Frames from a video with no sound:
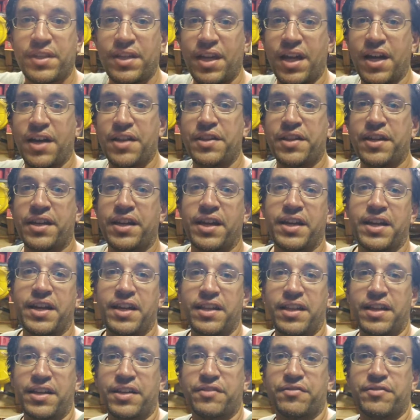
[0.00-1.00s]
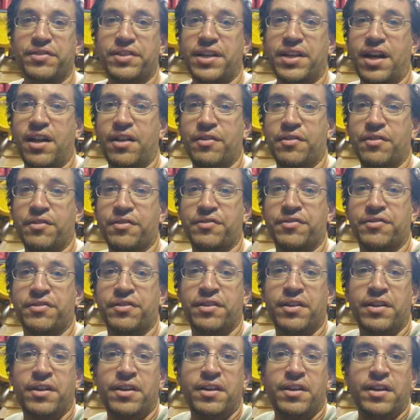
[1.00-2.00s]
I think I got like $3
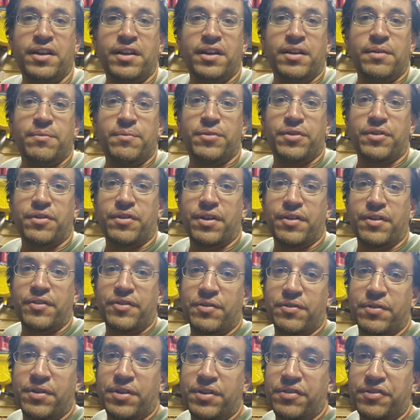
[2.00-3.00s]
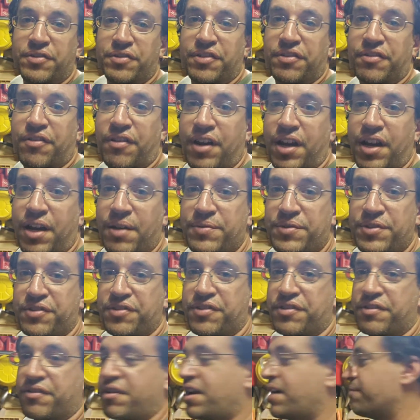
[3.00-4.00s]
per everyone who subscribes
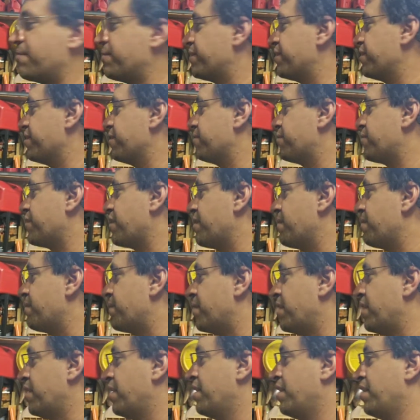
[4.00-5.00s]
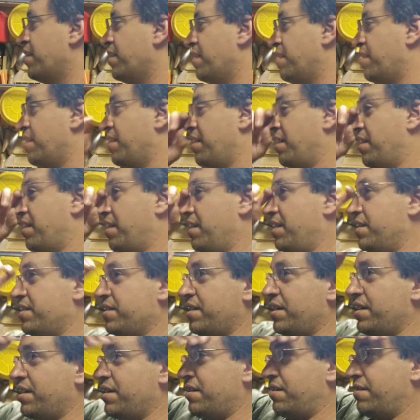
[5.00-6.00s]
using their Amazon Prime. And
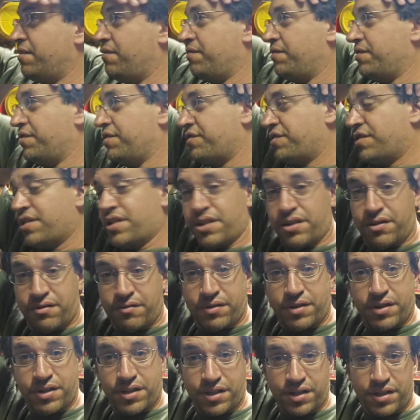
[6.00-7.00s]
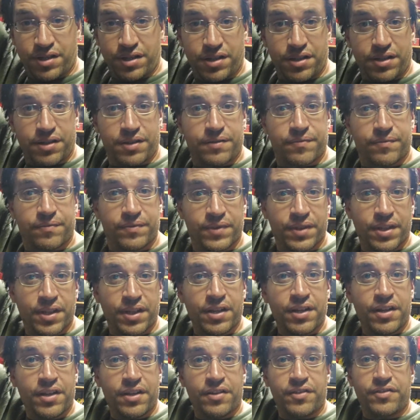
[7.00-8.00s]
yeah, we're just trying
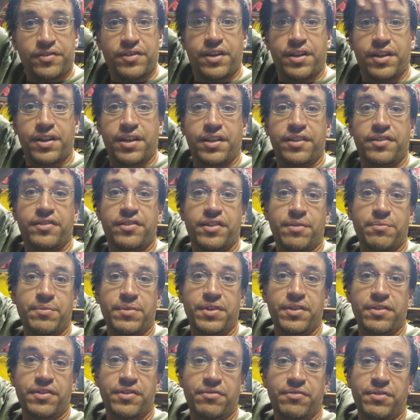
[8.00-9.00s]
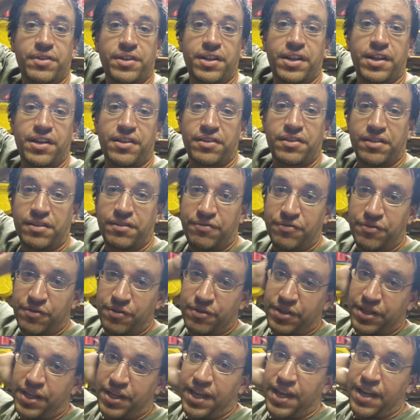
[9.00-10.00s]
to get something so we can actually
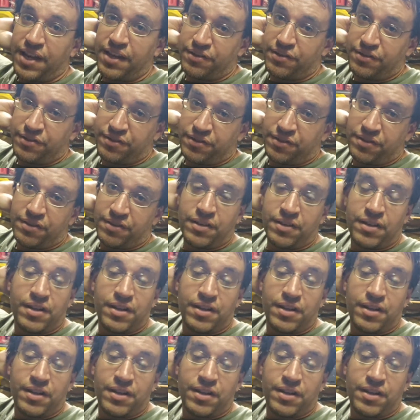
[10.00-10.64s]
afford gas.